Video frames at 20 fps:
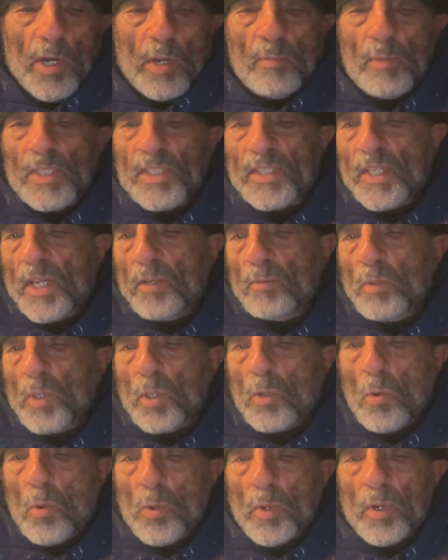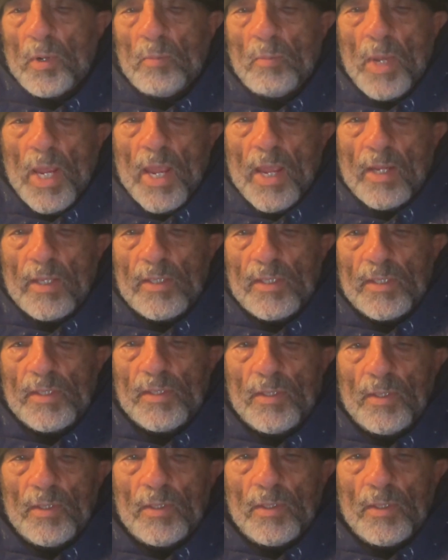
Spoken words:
MSN Recorder Max.